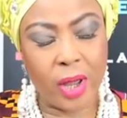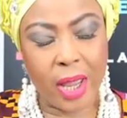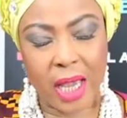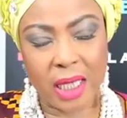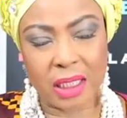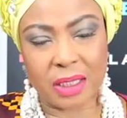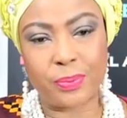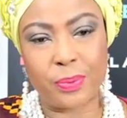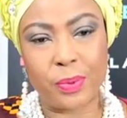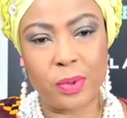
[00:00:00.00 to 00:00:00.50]

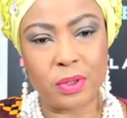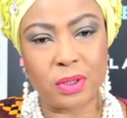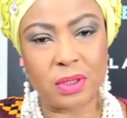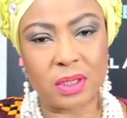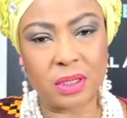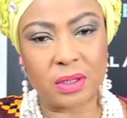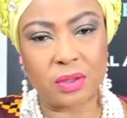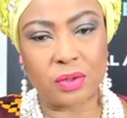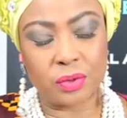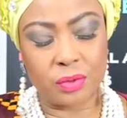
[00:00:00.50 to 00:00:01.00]
expose
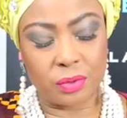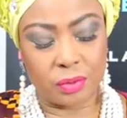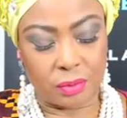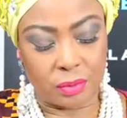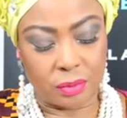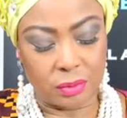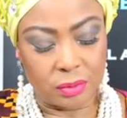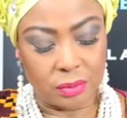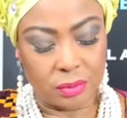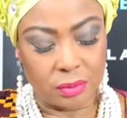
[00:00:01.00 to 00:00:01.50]
it to.
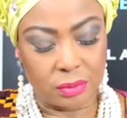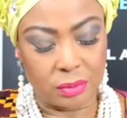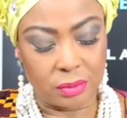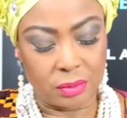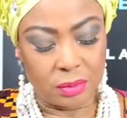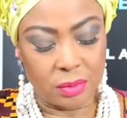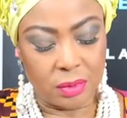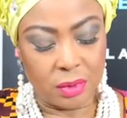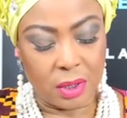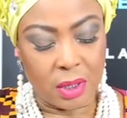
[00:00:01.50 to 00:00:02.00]

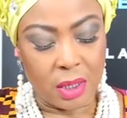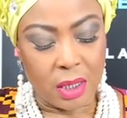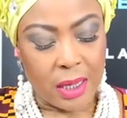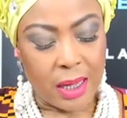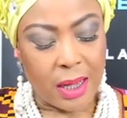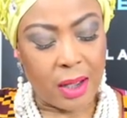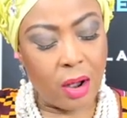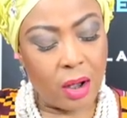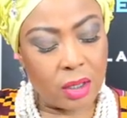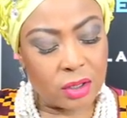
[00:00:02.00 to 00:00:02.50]

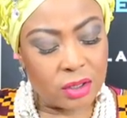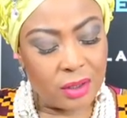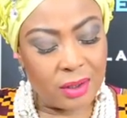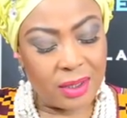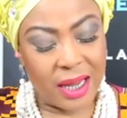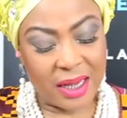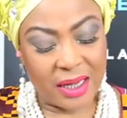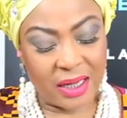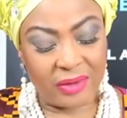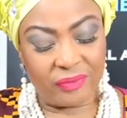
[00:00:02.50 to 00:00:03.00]
Also
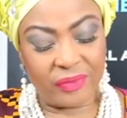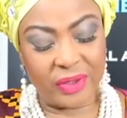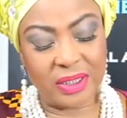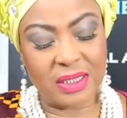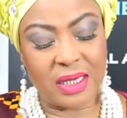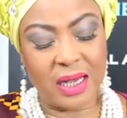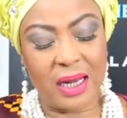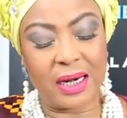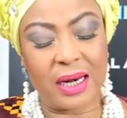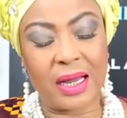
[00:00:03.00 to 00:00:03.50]
like a
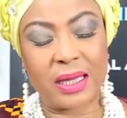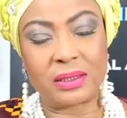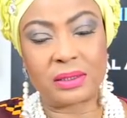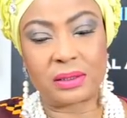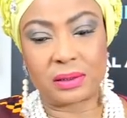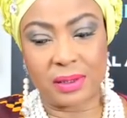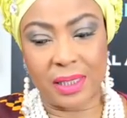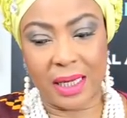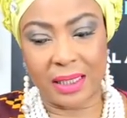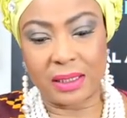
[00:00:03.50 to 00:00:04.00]
fertile
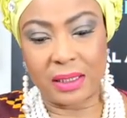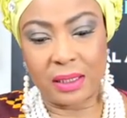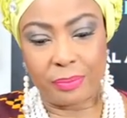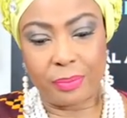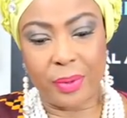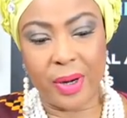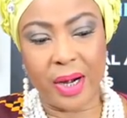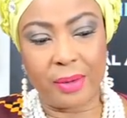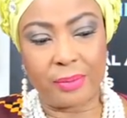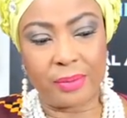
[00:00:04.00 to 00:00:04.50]
land, like the
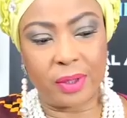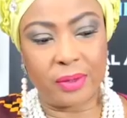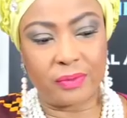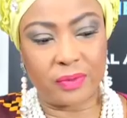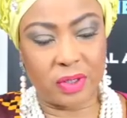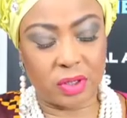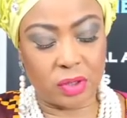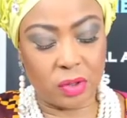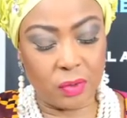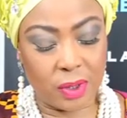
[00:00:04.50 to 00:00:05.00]
parable of
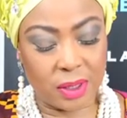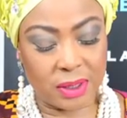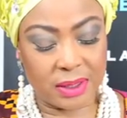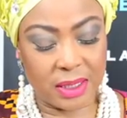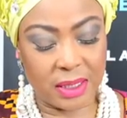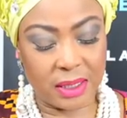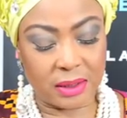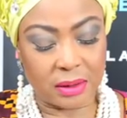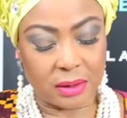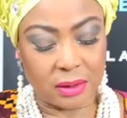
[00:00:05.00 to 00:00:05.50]
the sower
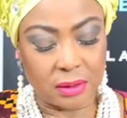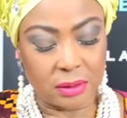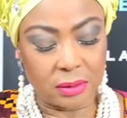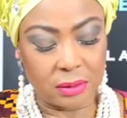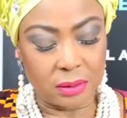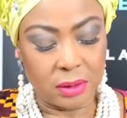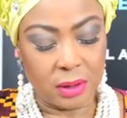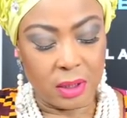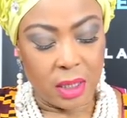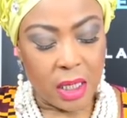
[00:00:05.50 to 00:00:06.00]
said.
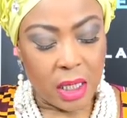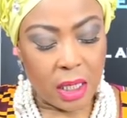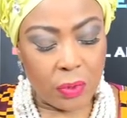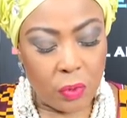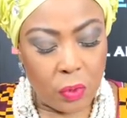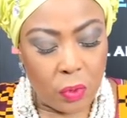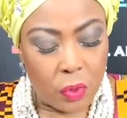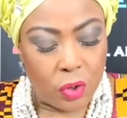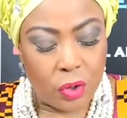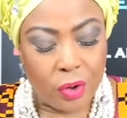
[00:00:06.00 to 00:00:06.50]
It
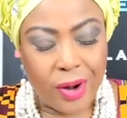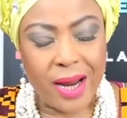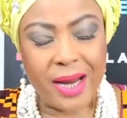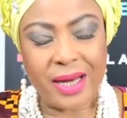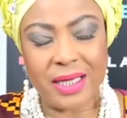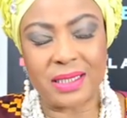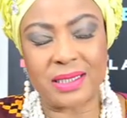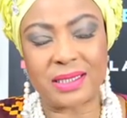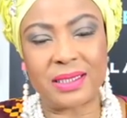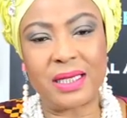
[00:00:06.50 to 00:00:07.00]
will grow
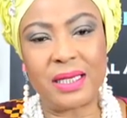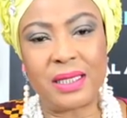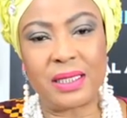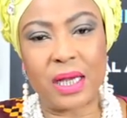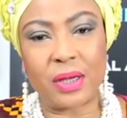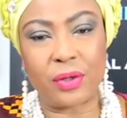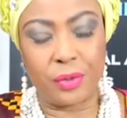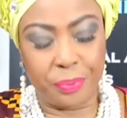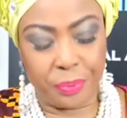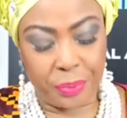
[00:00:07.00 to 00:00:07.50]
any seed
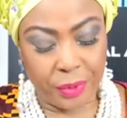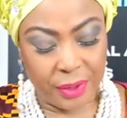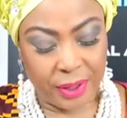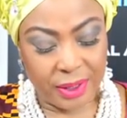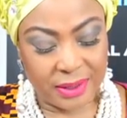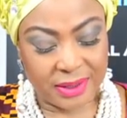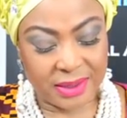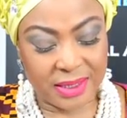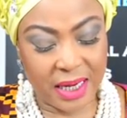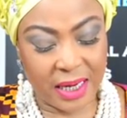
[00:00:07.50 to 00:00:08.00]
that you put
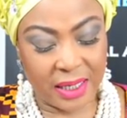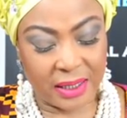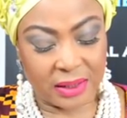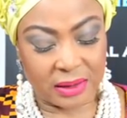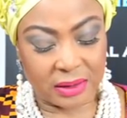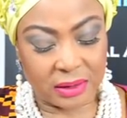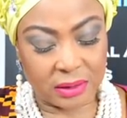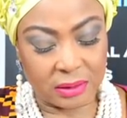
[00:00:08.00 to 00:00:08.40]
inside it.